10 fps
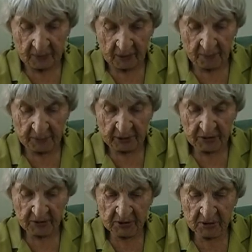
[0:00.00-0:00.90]
The
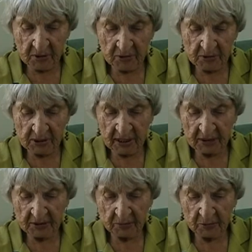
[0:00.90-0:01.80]
police in those
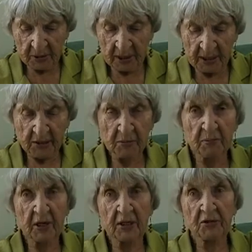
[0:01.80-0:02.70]
days were not as
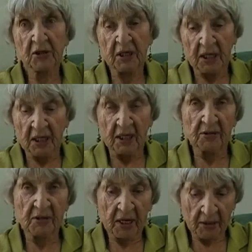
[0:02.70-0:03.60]
brash
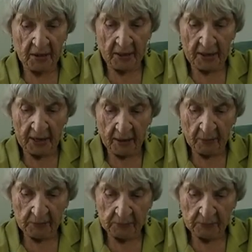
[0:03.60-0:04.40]
as they are now,